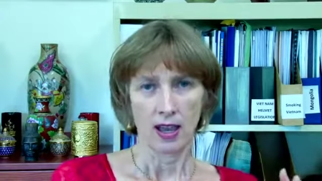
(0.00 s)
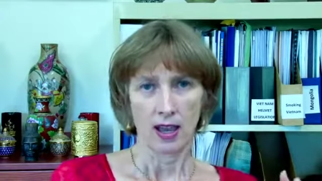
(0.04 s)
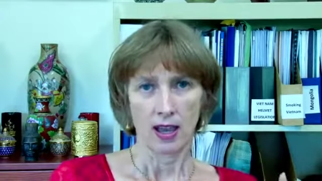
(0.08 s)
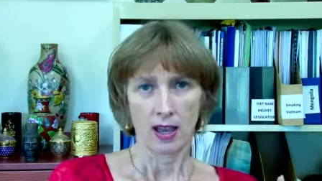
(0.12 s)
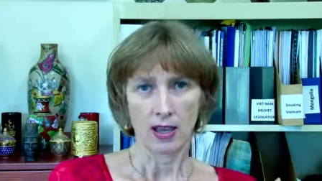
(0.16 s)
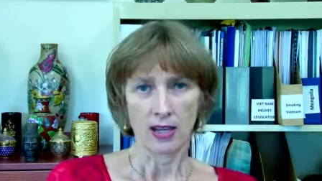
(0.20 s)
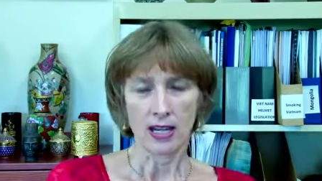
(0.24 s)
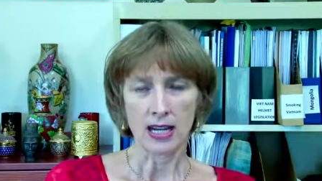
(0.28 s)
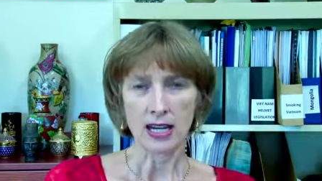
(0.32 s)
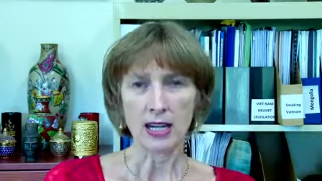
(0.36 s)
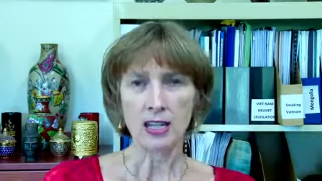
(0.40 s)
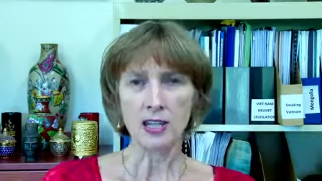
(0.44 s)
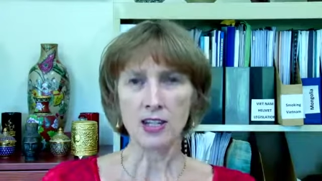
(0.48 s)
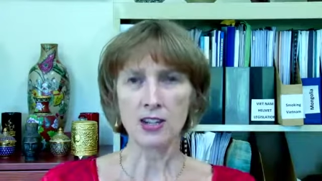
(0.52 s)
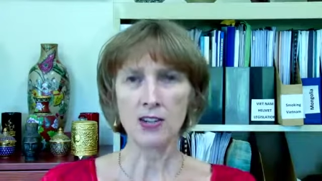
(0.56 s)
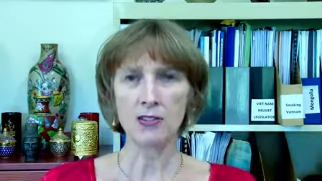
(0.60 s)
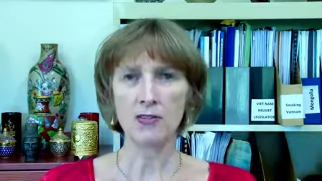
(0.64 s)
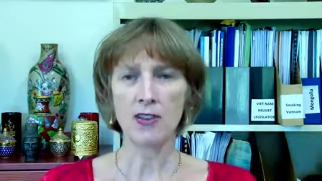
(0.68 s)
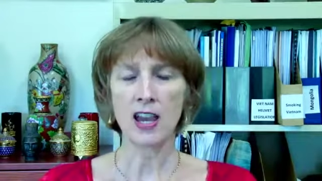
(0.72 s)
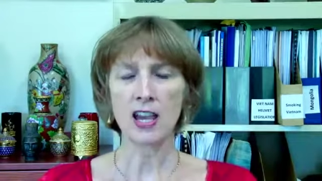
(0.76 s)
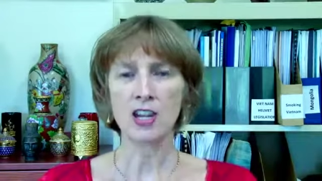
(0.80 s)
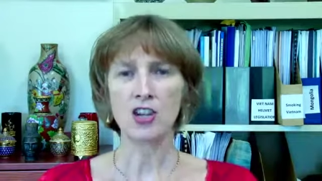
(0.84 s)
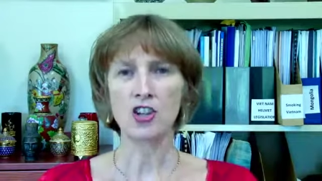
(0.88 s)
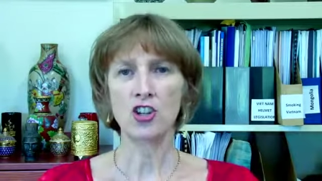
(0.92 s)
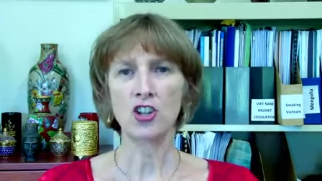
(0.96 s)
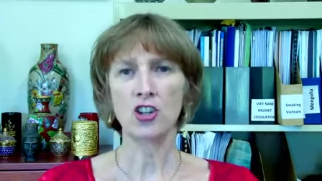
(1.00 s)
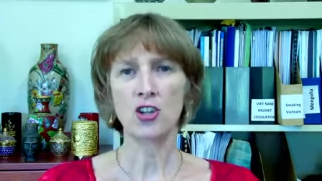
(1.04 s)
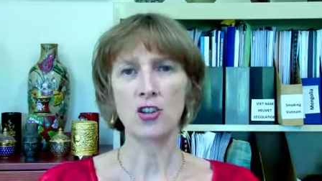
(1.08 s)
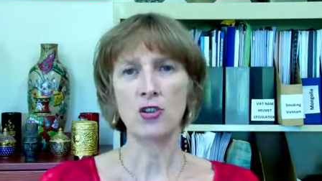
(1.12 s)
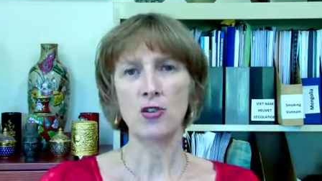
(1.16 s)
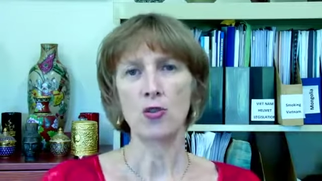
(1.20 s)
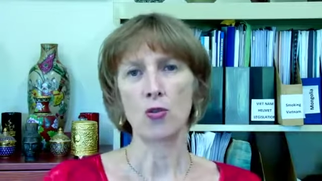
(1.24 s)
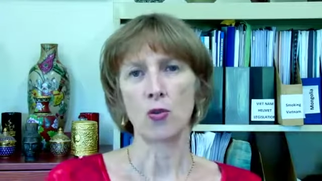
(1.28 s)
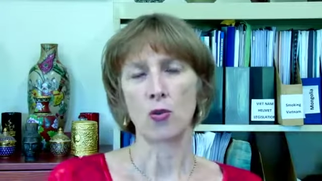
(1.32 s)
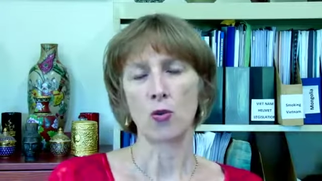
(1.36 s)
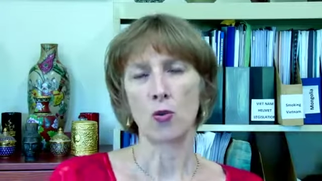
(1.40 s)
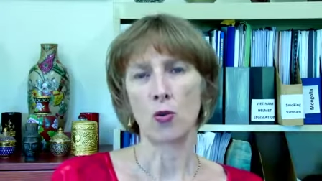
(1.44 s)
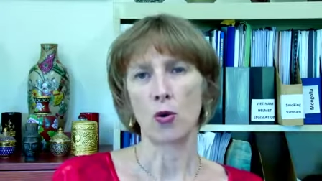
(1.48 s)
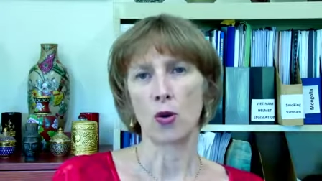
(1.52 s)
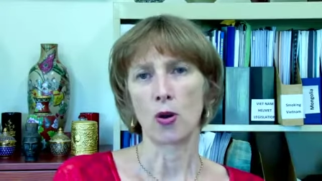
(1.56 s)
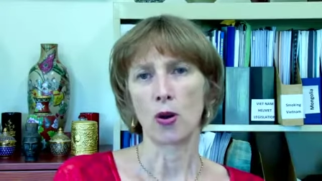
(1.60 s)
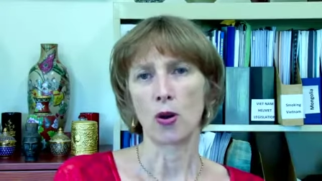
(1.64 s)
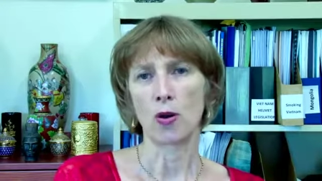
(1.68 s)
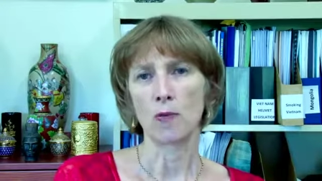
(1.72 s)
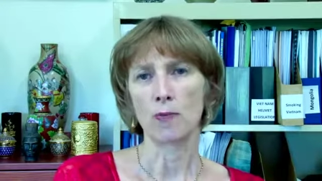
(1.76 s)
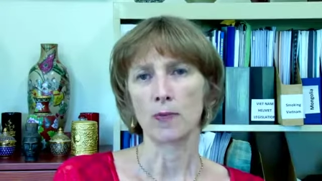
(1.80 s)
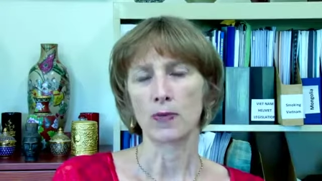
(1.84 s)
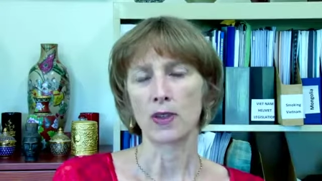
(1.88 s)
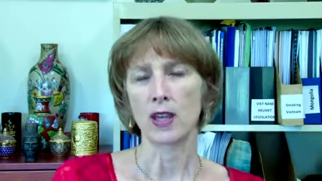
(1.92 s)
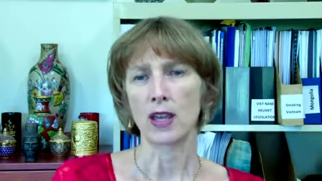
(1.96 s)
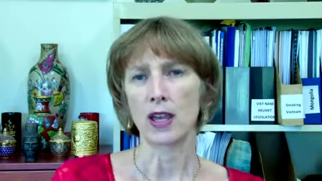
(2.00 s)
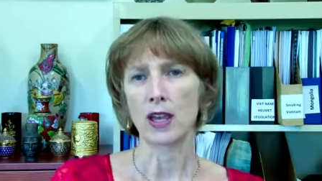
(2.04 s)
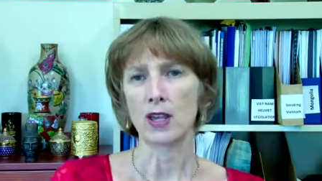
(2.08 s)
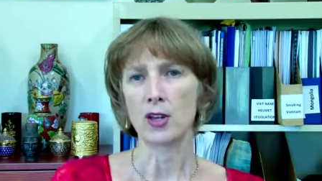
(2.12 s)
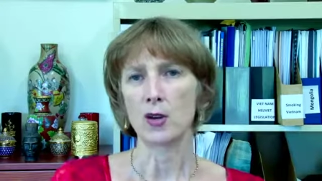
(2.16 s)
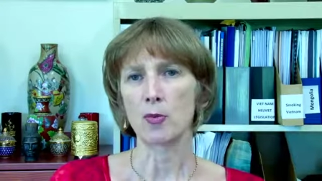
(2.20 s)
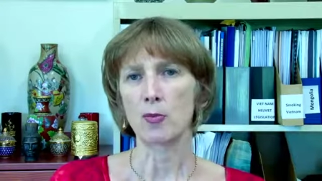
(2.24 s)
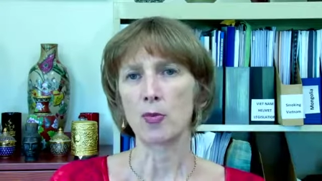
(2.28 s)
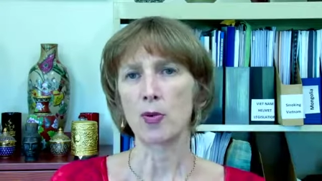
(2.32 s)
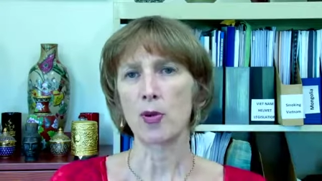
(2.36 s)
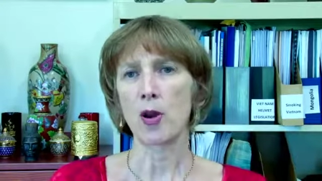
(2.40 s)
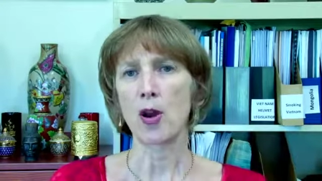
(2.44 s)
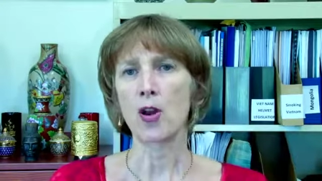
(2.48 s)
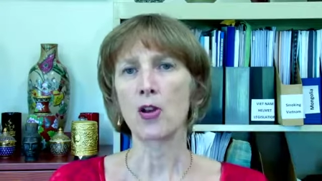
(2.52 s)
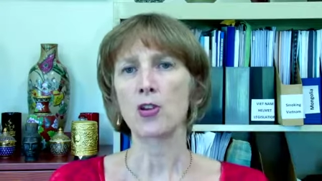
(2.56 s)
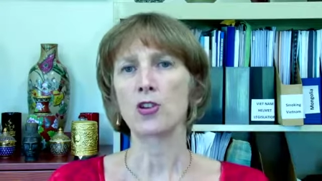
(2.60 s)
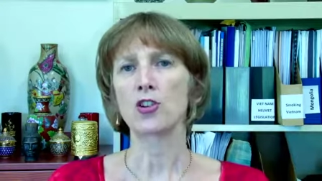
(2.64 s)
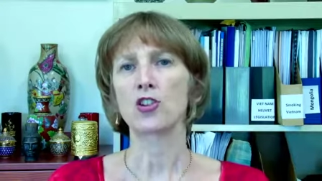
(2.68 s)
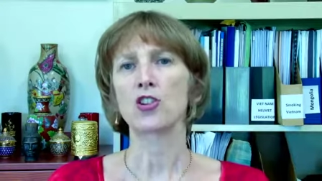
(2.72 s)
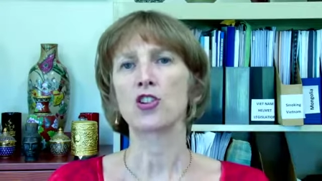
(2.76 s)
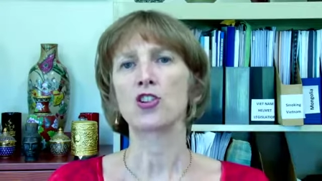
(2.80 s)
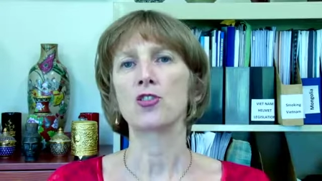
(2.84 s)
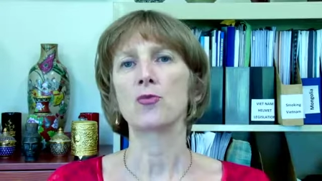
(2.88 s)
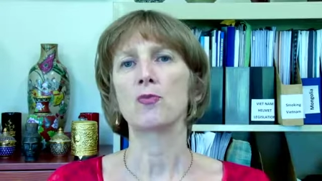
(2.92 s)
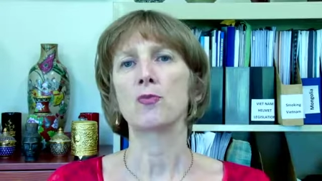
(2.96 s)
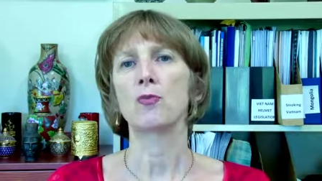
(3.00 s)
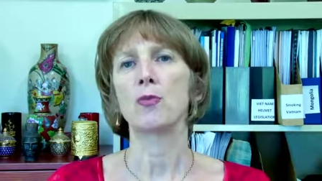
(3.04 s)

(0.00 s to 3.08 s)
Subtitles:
an intervention or an approach